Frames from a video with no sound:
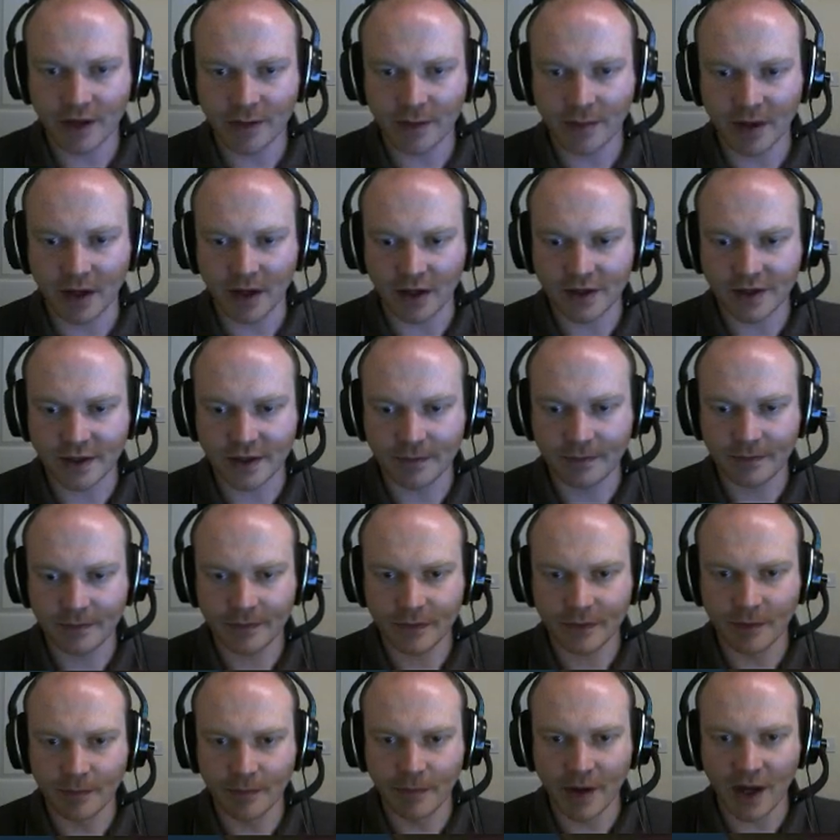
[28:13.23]
the birch.
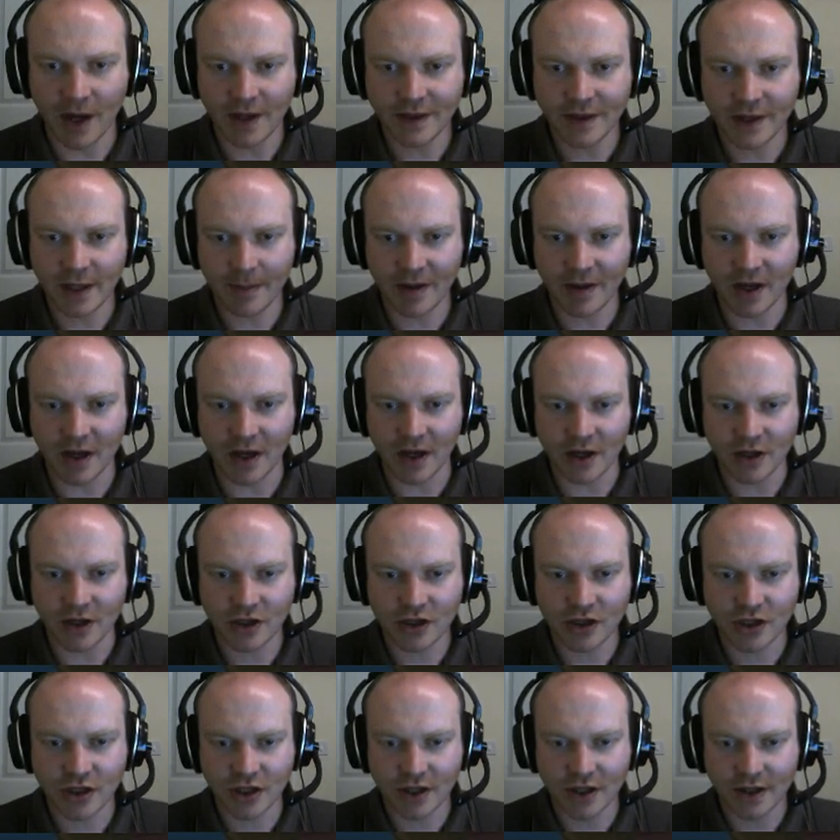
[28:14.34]
Burn the
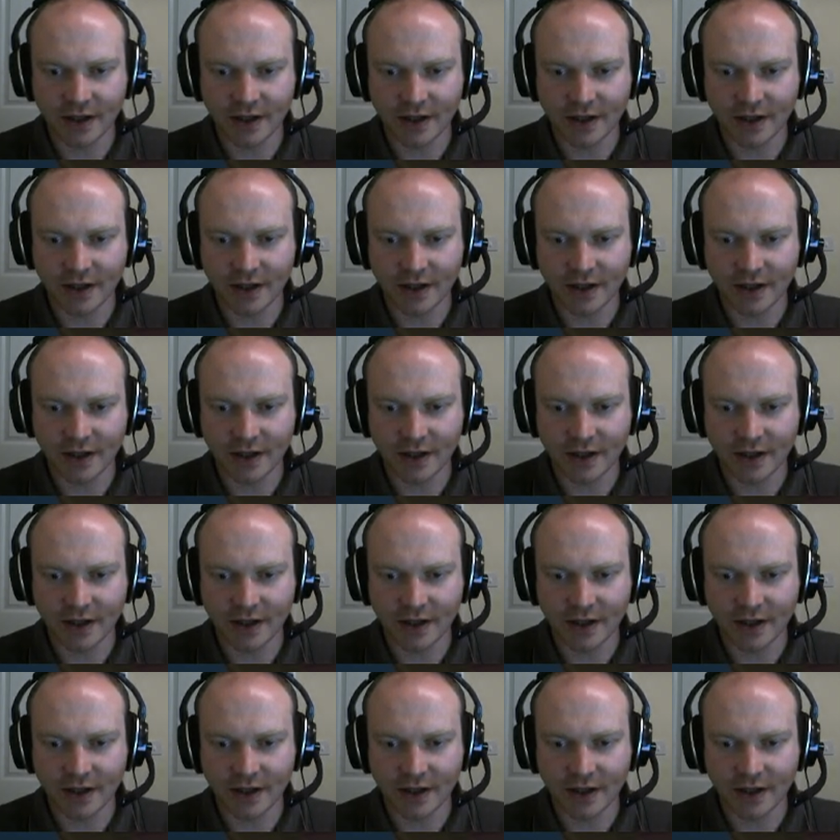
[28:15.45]
birch.